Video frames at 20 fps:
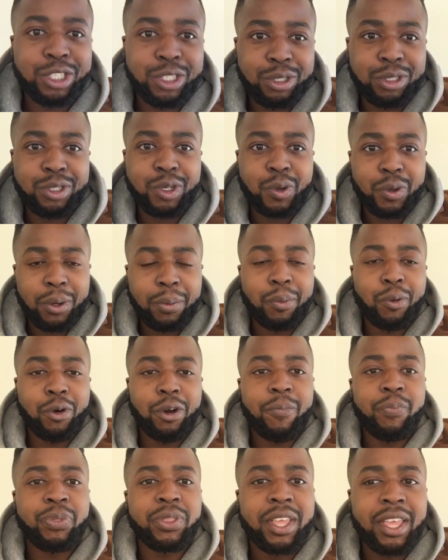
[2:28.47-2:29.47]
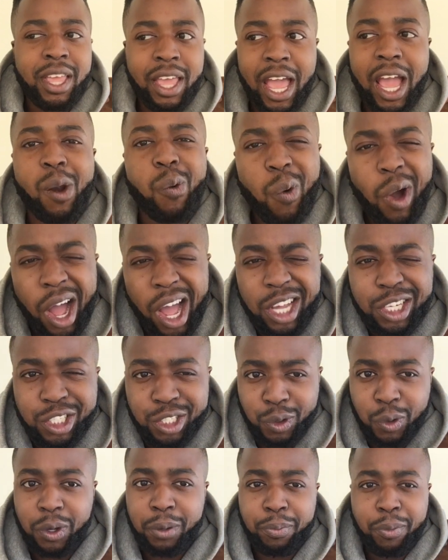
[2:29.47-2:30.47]
do to quit porn and why you
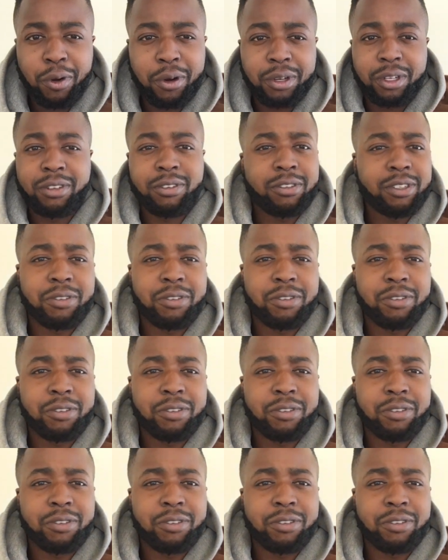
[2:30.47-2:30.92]
should quit porn